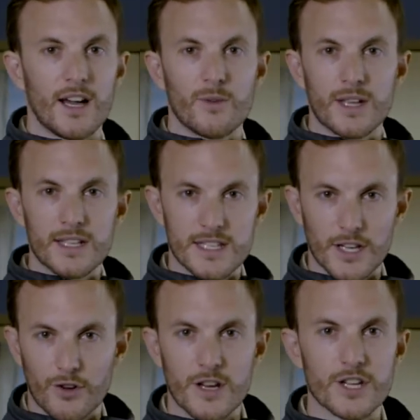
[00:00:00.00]
we get
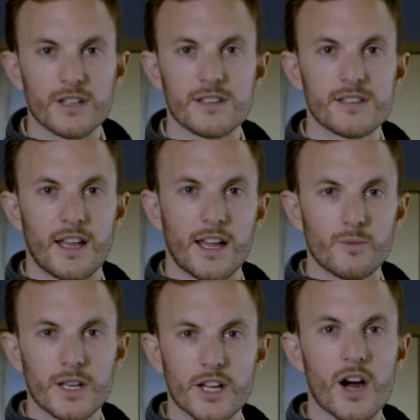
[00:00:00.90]
secretions and
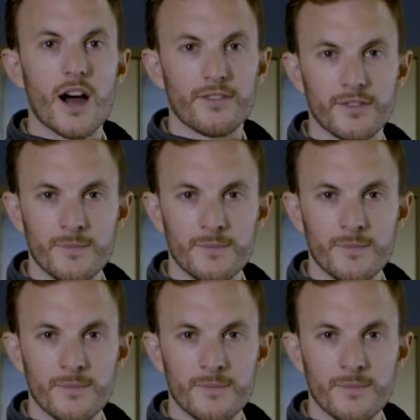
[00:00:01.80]
we cough.